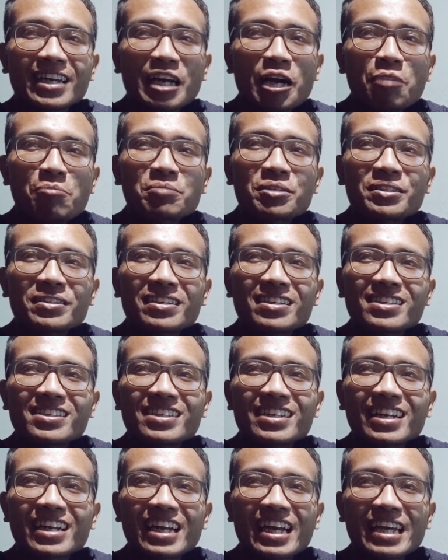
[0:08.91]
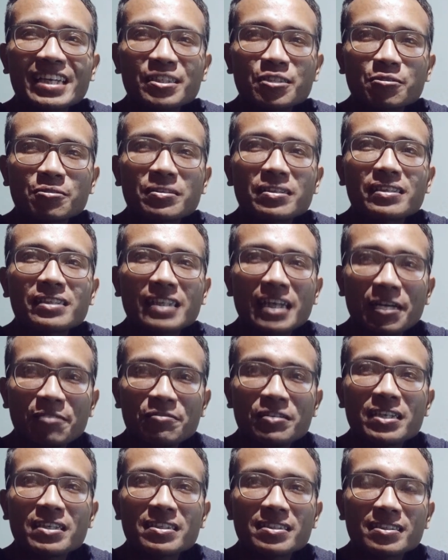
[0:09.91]
Computer is an electronic
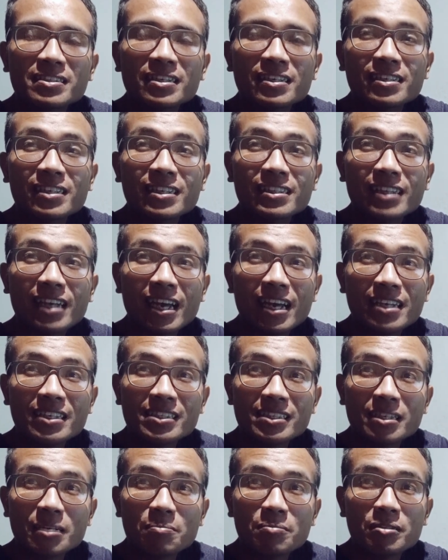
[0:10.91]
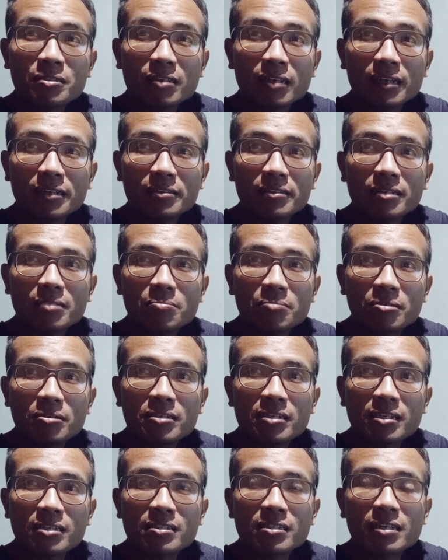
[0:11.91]
device that accepts data,
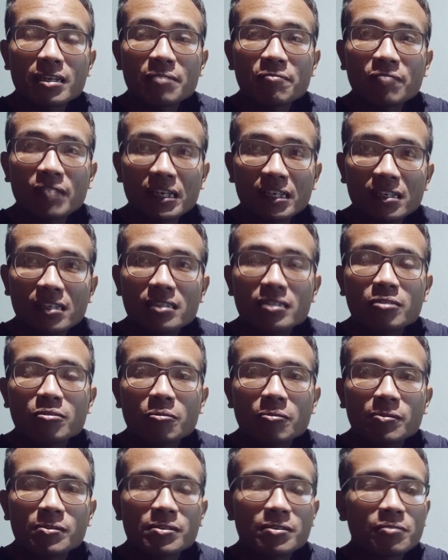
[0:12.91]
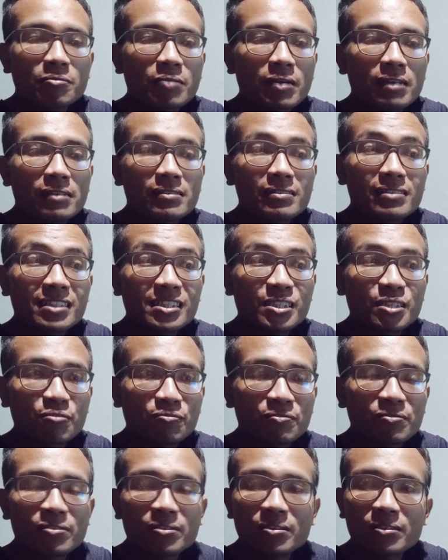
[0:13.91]
processes it, and finally stores it. Well, this is the
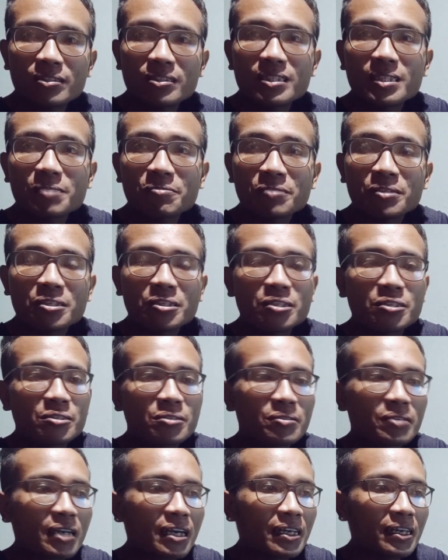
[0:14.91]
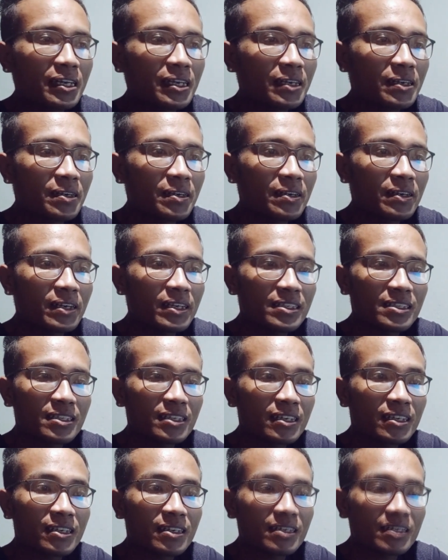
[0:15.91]
first definition I learned as
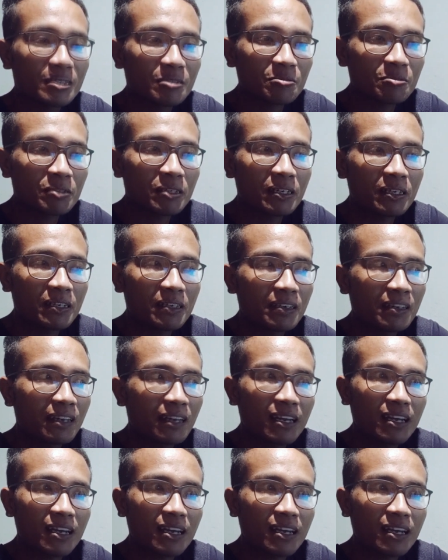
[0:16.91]
a student